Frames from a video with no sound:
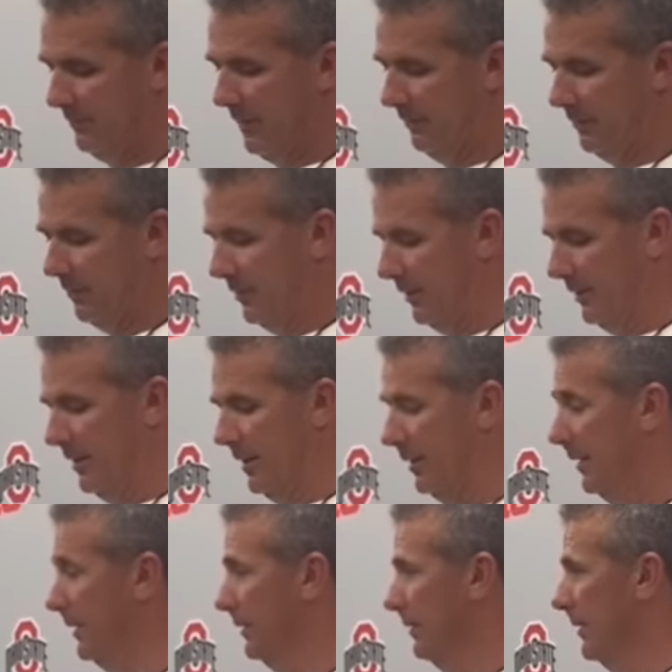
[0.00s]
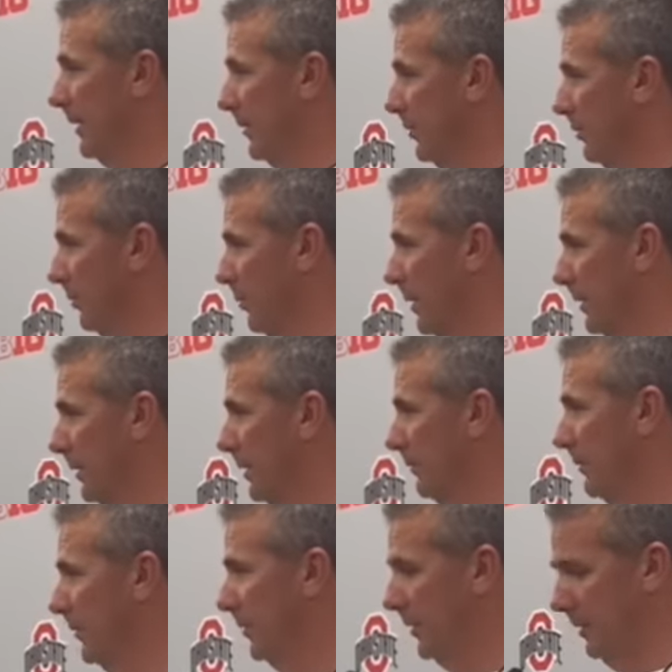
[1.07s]
Obviously, not doing well
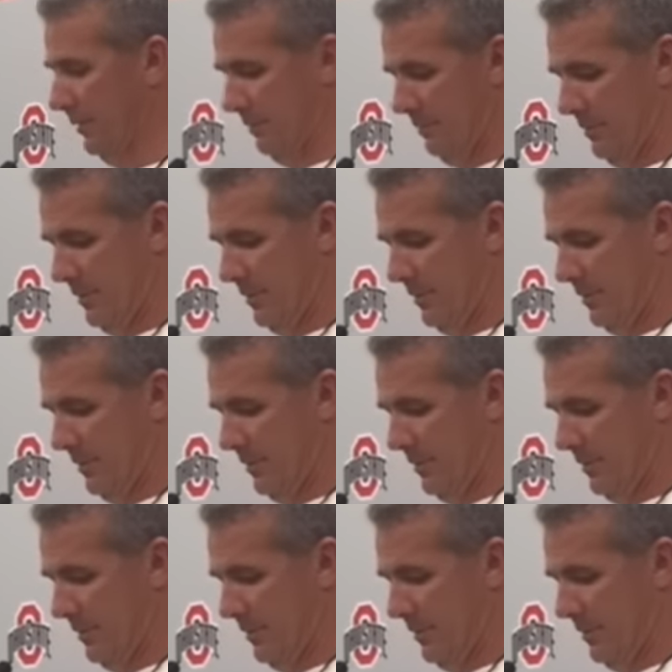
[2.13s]
enough this year.